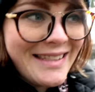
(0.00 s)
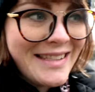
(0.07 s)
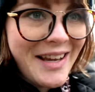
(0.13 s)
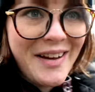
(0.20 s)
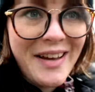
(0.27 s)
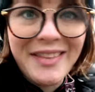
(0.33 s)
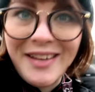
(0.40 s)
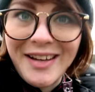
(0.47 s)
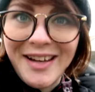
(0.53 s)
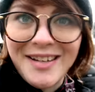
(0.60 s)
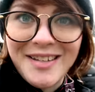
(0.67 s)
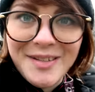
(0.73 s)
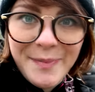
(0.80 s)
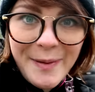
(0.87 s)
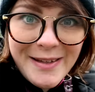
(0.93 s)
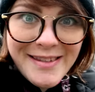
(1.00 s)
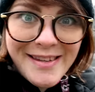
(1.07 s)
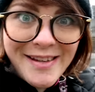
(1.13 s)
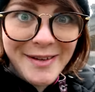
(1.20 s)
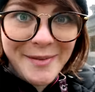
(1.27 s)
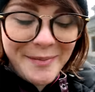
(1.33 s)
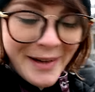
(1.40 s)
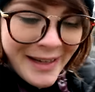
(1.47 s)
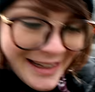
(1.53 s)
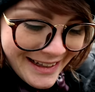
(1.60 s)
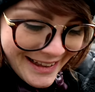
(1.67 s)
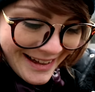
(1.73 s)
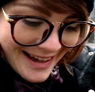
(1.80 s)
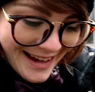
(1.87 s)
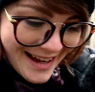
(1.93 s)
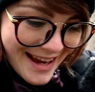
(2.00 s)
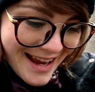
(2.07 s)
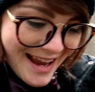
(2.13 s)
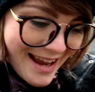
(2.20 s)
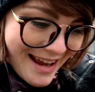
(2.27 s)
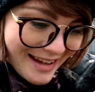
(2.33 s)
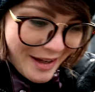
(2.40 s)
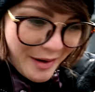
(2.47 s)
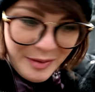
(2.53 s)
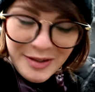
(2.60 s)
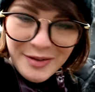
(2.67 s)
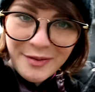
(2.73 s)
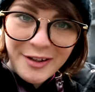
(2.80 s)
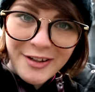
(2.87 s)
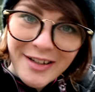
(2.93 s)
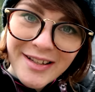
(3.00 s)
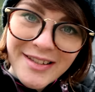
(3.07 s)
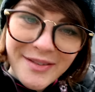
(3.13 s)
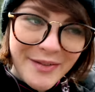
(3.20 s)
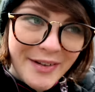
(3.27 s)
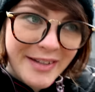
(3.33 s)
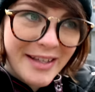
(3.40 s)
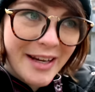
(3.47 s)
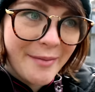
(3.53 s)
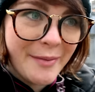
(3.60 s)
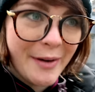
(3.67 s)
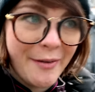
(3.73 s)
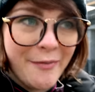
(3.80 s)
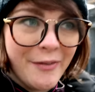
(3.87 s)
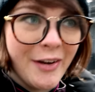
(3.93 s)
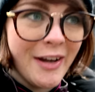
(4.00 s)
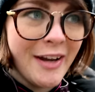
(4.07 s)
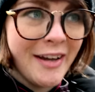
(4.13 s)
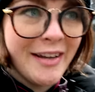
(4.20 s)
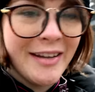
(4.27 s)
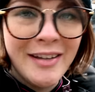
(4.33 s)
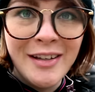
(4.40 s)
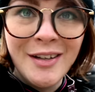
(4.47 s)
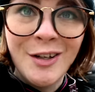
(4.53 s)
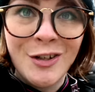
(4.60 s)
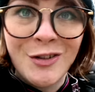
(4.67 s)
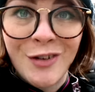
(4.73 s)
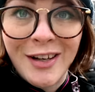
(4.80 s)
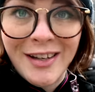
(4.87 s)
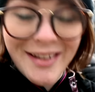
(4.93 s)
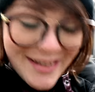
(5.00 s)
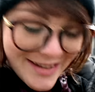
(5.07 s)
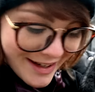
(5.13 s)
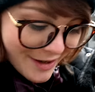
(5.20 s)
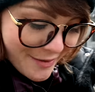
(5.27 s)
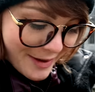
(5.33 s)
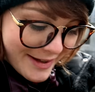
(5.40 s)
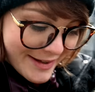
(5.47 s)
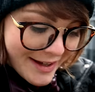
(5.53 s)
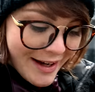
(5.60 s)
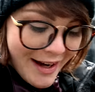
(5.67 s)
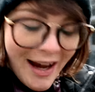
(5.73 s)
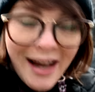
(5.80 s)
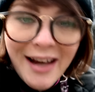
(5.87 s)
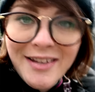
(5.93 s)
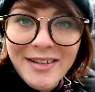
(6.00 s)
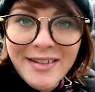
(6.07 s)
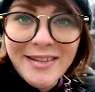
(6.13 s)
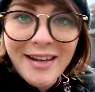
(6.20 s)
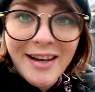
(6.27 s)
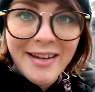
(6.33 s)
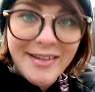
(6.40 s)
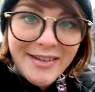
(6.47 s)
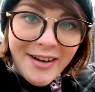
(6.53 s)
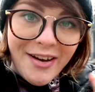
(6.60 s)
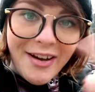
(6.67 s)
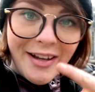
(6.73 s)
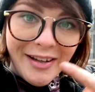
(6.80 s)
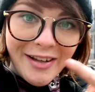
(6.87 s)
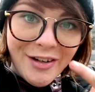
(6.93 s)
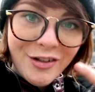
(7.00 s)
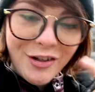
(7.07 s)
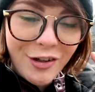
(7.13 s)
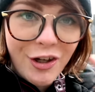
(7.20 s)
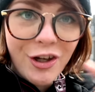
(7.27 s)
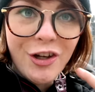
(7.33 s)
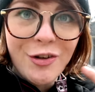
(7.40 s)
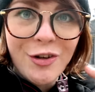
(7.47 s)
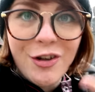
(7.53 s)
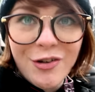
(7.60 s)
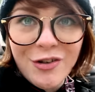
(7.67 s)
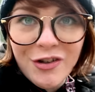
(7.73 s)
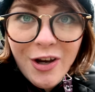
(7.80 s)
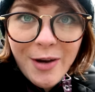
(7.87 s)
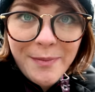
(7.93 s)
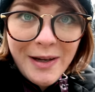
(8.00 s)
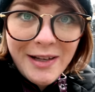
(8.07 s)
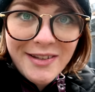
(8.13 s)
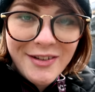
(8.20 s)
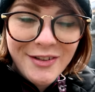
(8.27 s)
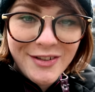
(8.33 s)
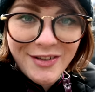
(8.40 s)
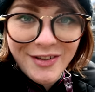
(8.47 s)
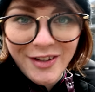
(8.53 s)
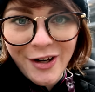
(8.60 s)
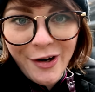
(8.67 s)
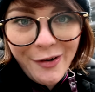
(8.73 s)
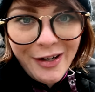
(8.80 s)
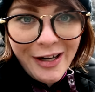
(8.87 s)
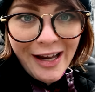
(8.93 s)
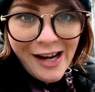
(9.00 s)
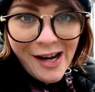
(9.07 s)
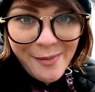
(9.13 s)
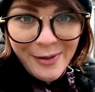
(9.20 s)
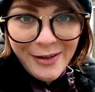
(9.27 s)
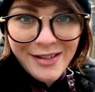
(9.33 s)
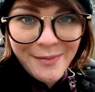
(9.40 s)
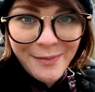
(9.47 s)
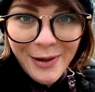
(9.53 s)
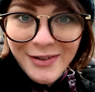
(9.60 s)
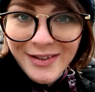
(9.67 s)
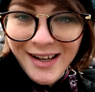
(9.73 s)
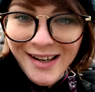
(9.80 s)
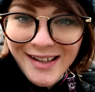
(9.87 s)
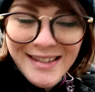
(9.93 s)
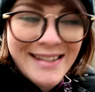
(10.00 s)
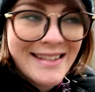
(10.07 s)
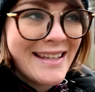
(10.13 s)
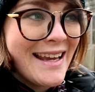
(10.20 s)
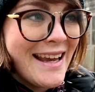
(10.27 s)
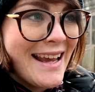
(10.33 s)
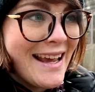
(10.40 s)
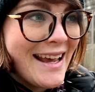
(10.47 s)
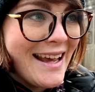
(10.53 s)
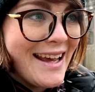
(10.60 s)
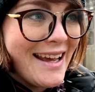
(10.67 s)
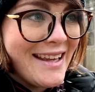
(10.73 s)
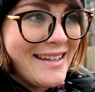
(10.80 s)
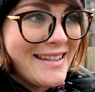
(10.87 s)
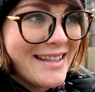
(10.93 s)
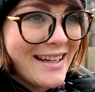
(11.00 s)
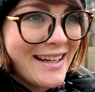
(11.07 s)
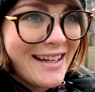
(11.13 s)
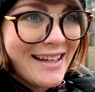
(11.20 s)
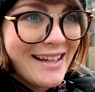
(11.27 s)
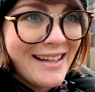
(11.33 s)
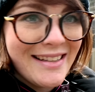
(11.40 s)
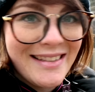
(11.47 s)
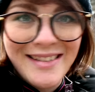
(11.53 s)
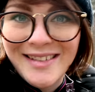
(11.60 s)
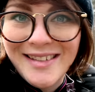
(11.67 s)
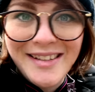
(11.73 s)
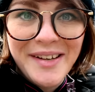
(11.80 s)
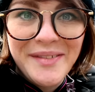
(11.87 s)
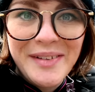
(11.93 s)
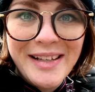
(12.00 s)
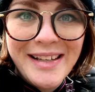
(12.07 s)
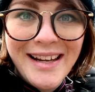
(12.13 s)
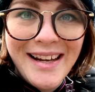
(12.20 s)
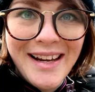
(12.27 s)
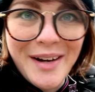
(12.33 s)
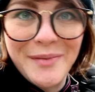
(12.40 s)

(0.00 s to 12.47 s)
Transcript: So I think I just busted him. That was weird. That's the first time I've uh, tried this. Anyways, I just uh, saw a little cute, cute shop. I talked to the owner and I bought some postcards. And uh, it's just a lovely day.